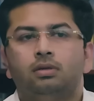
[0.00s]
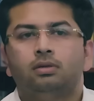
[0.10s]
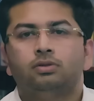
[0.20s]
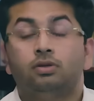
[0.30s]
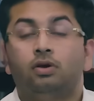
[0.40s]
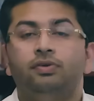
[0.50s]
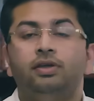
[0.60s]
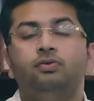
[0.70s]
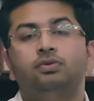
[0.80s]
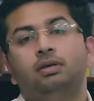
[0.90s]
So now we
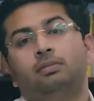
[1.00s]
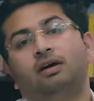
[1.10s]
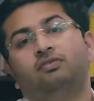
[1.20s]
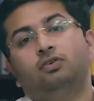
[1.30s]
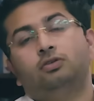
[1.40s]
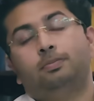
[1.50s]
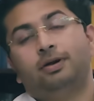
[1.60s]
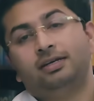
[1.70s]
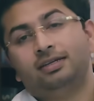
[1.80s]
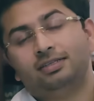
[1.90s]
are using Markforged
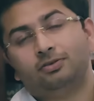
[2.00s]
printers